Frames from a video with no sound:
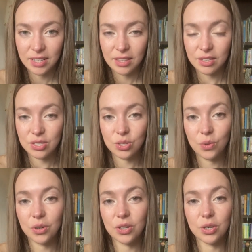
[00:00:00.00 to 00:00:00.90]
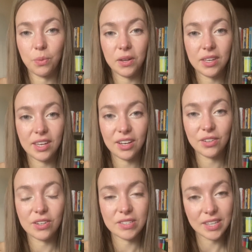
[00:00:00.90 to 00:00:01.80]
the sooner you will heal
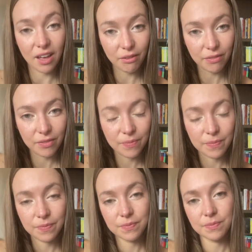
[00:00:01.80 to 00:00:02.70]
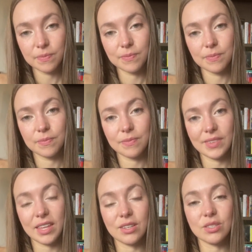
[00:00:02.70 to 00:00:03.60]
yourself,
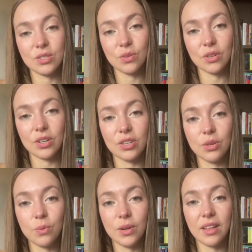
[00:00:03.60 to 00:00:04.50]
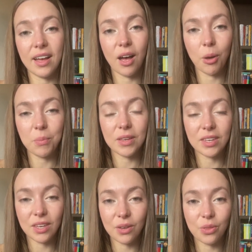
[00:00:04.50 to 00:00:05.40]
and the sooner you will help
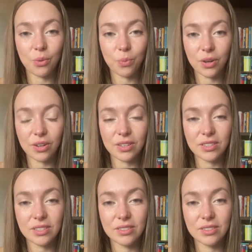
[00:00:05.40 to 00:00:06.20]
heal the world.